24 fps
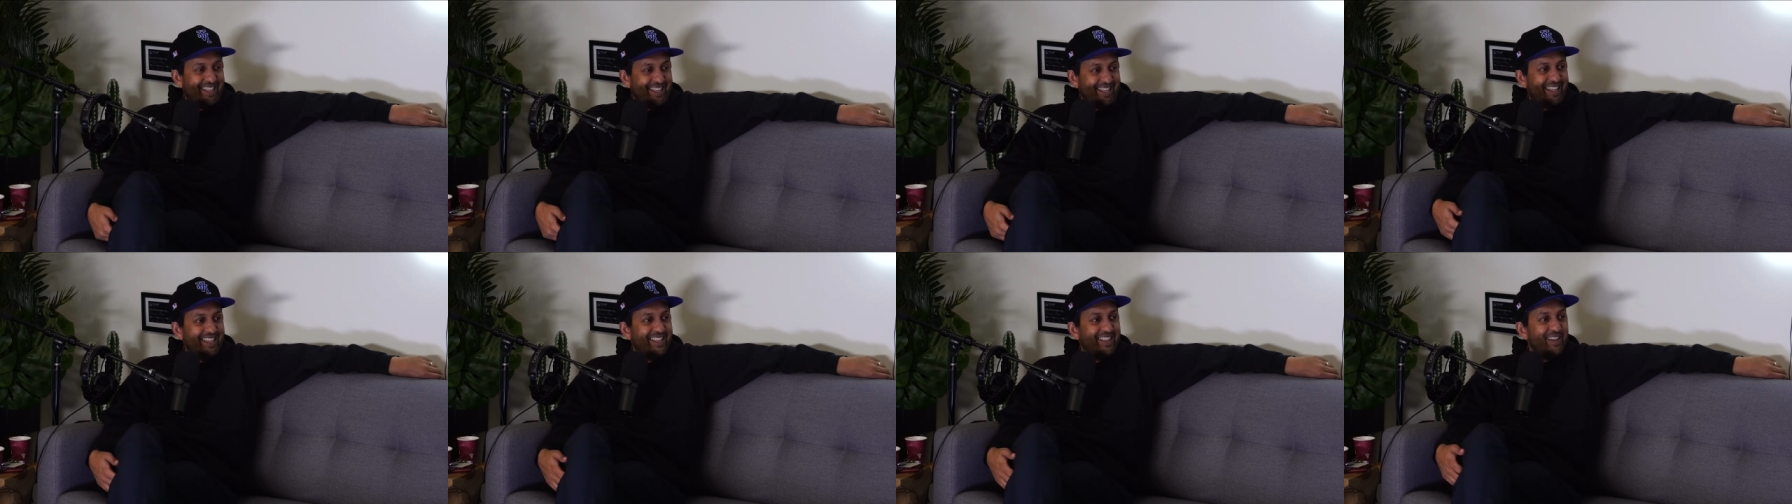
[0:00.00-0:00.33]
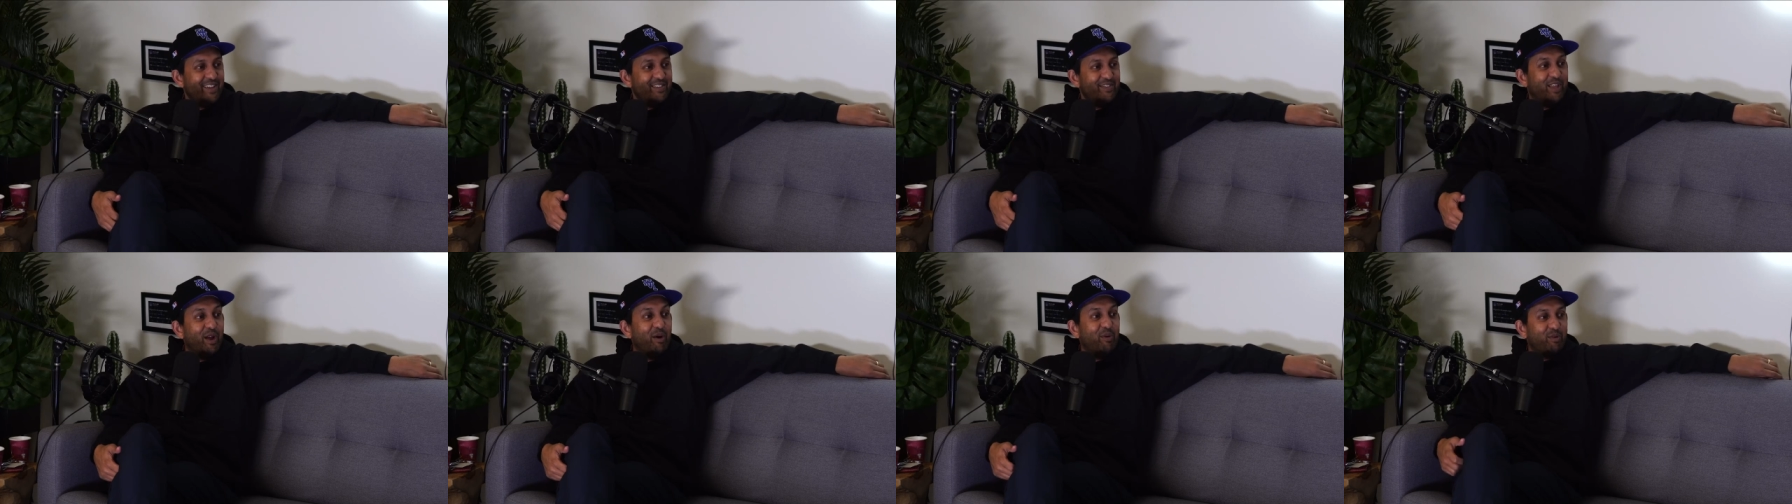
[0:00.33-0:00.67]

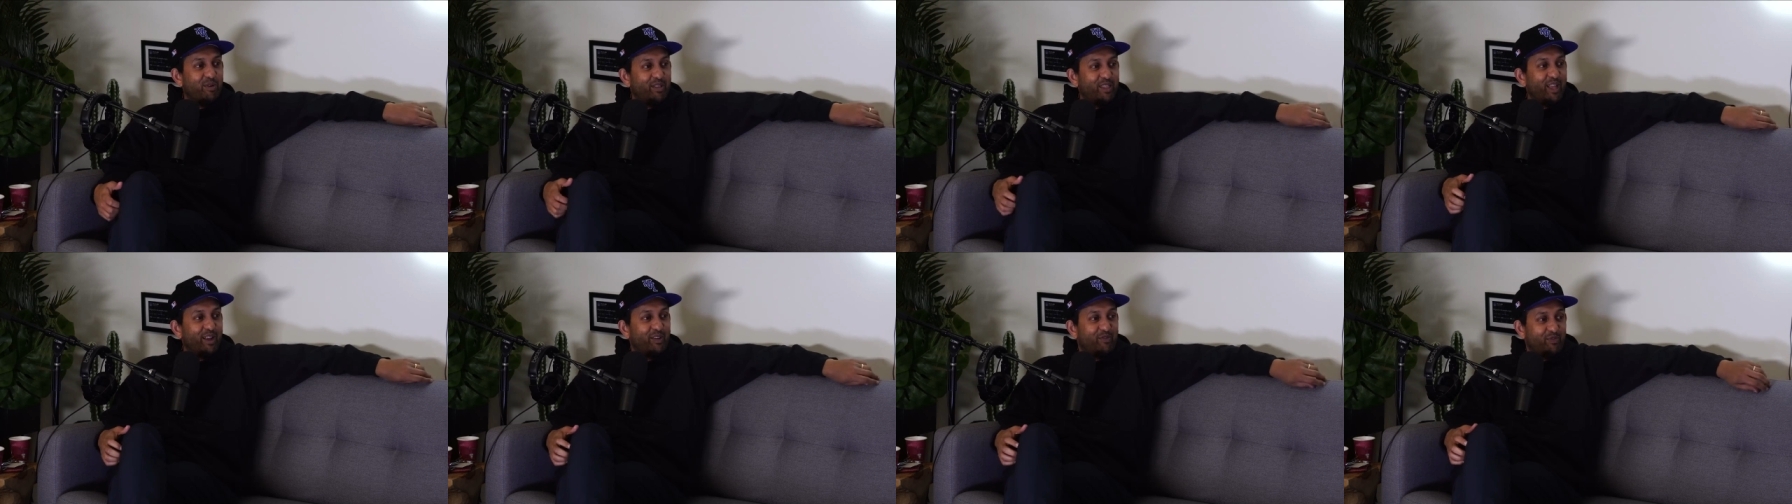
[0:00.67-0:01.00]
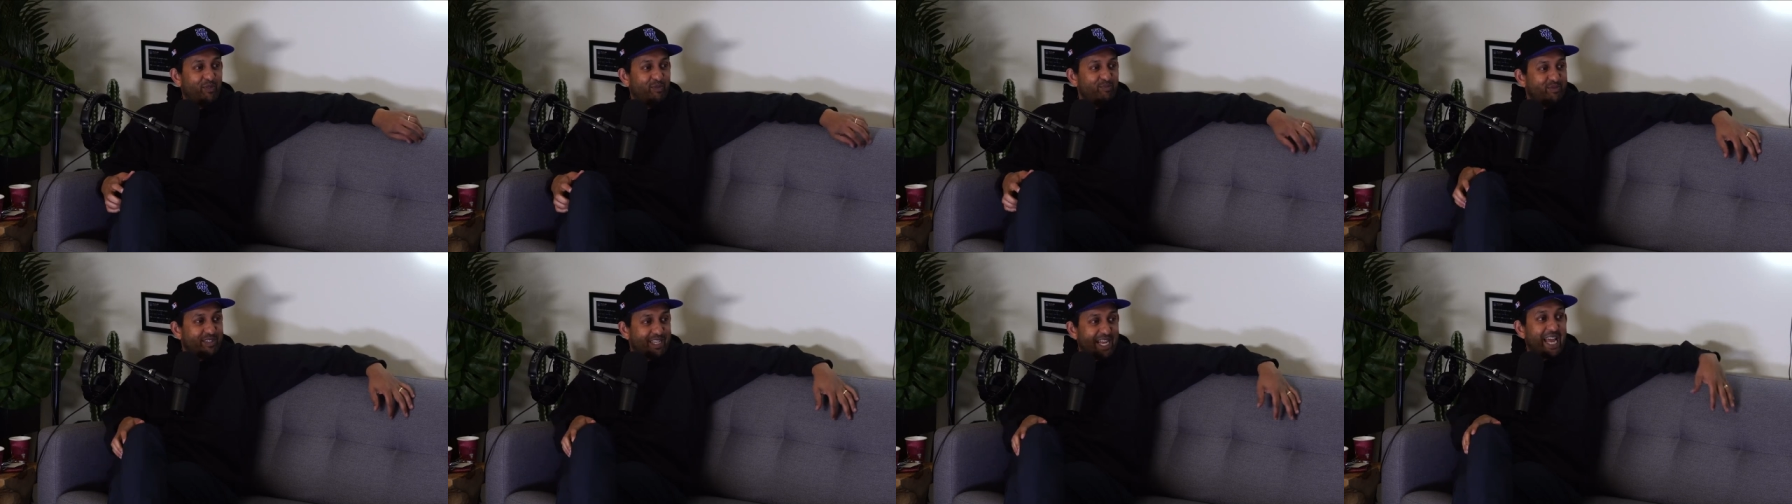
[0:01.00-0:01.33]
that were like
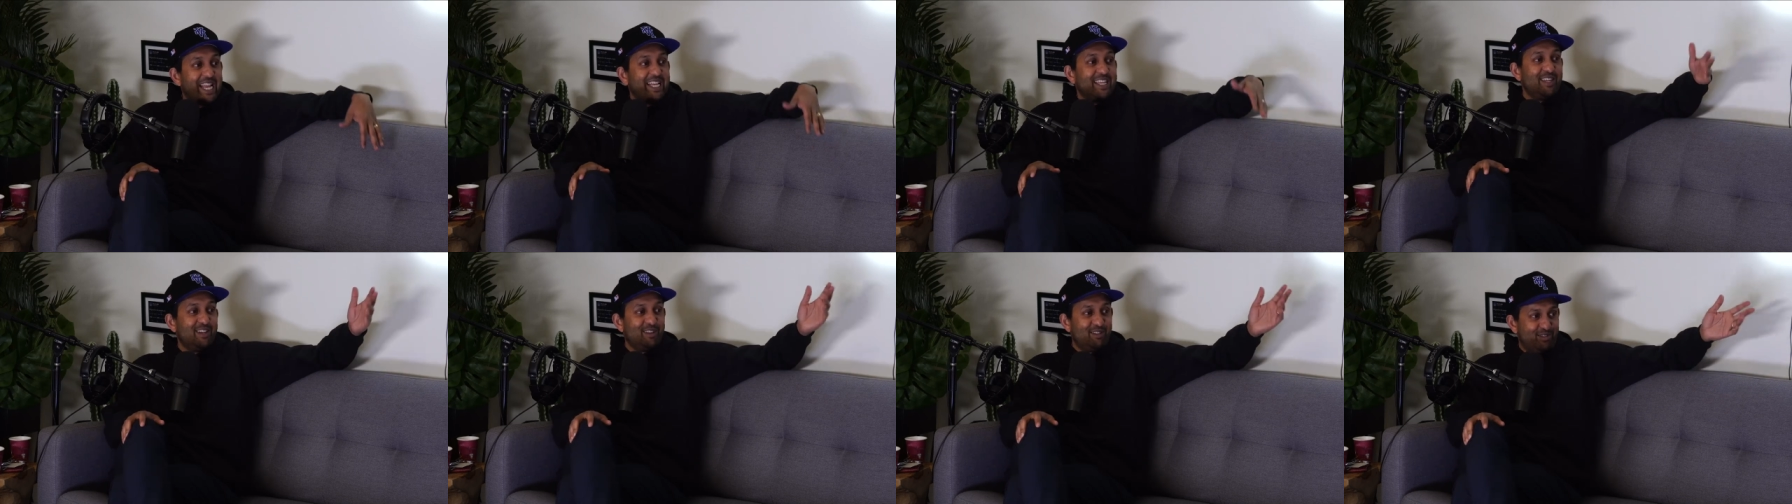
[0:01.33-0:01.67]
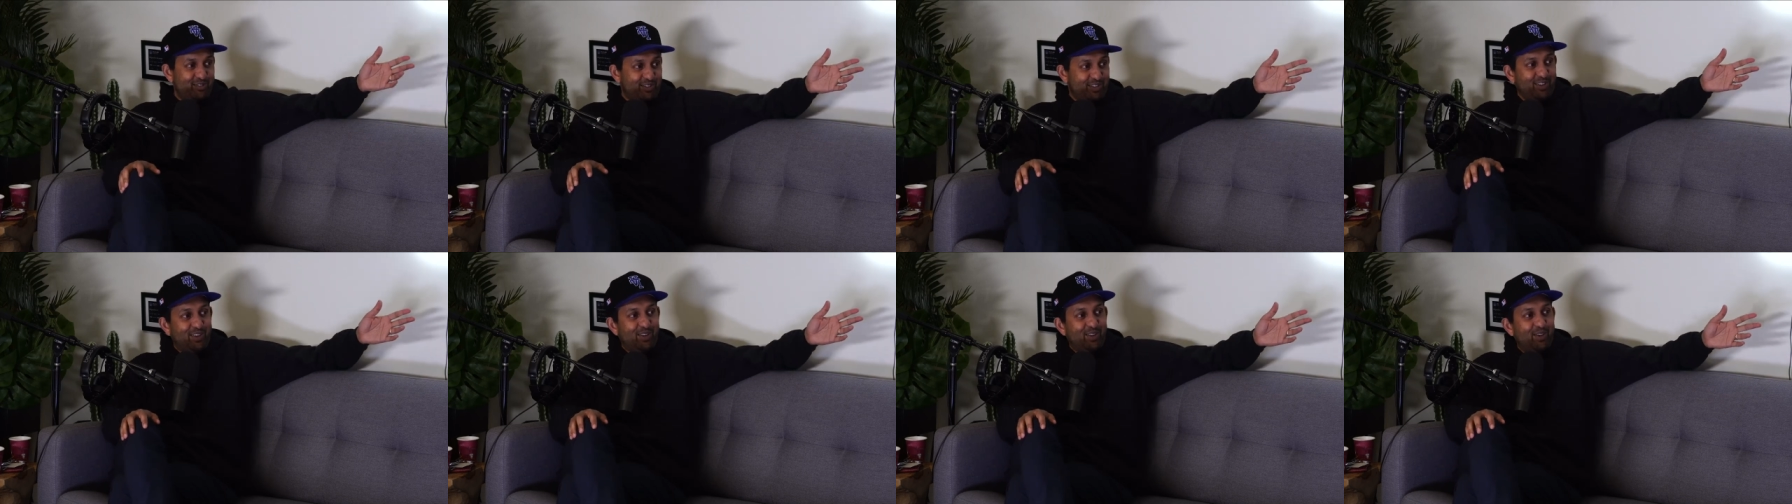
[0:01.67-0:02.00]
from 10
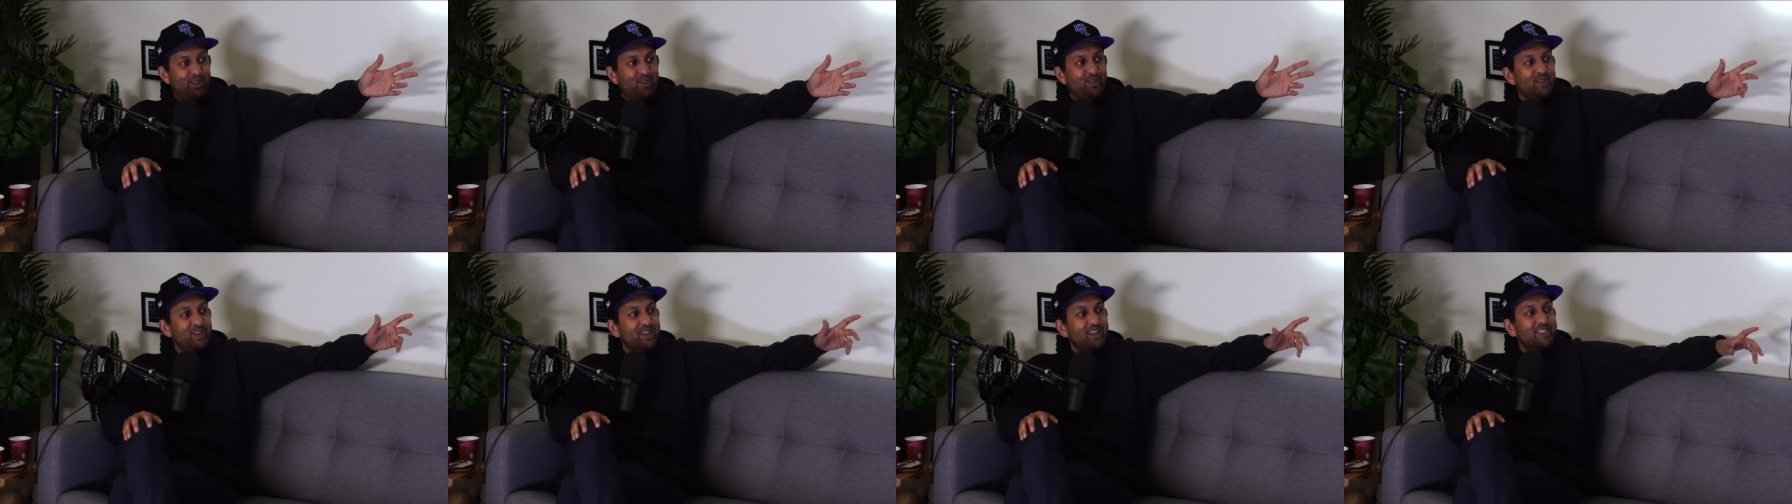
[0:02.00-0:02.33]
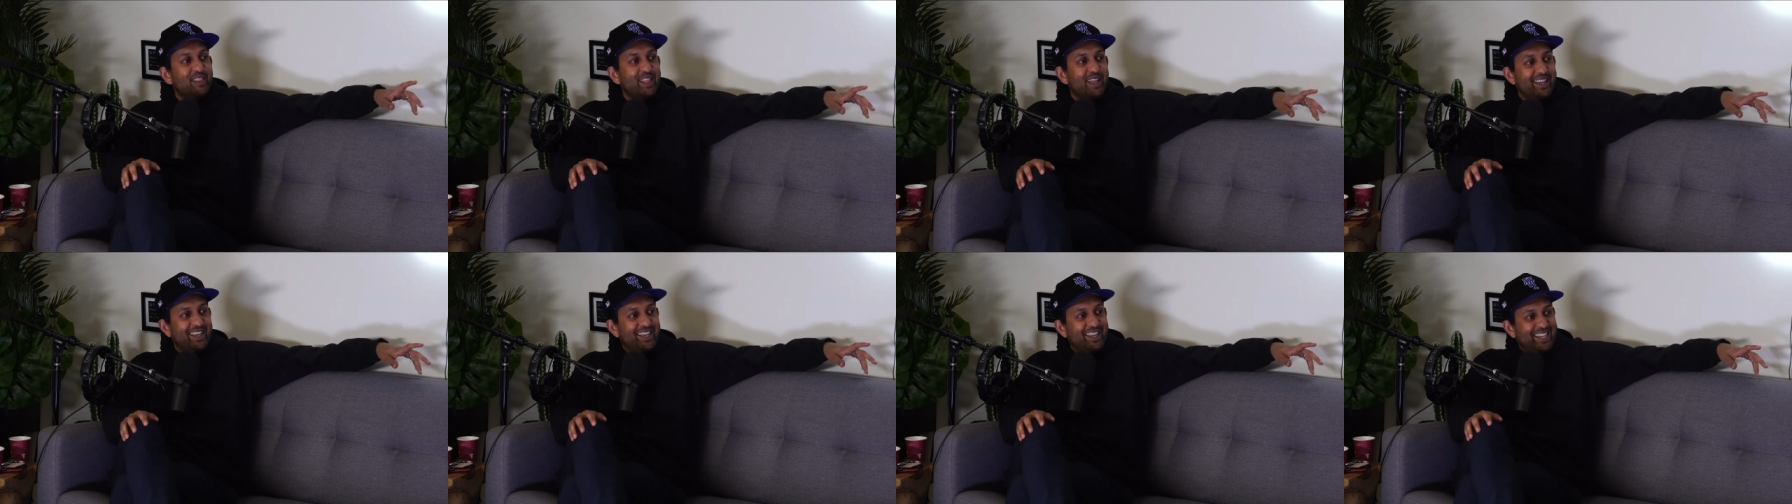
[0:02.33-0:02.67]
years ago. From
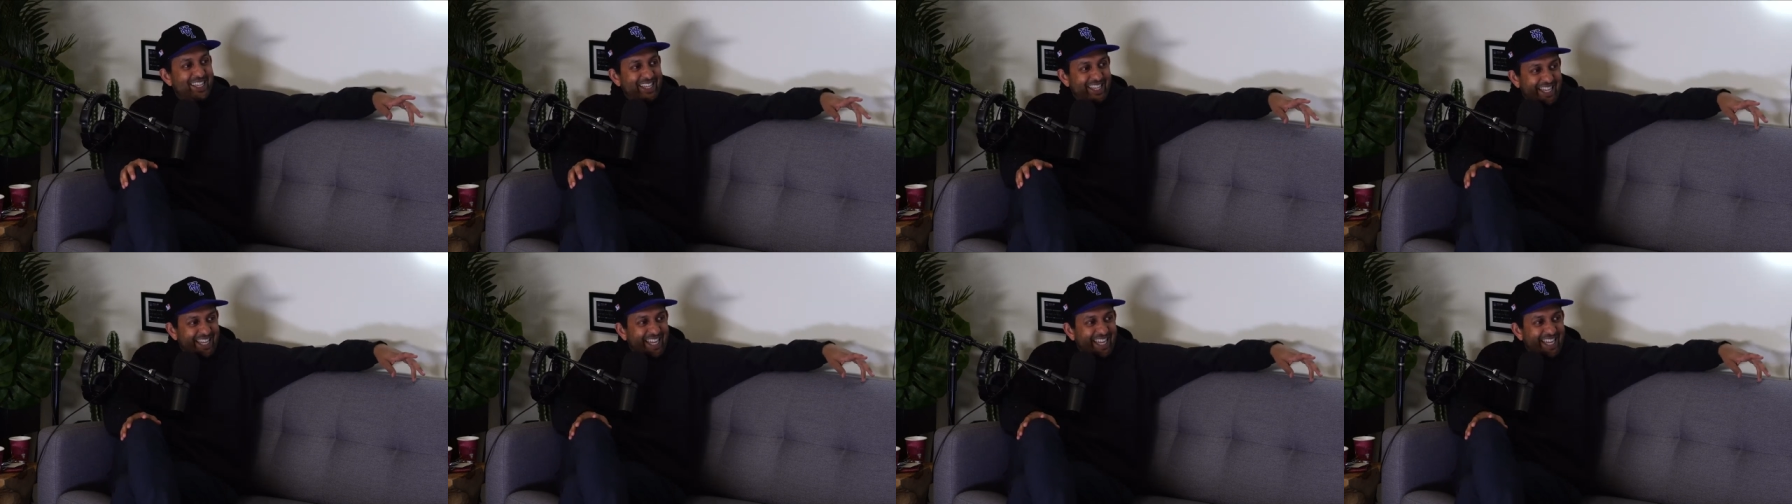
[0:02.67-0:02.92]
everywhere. Like,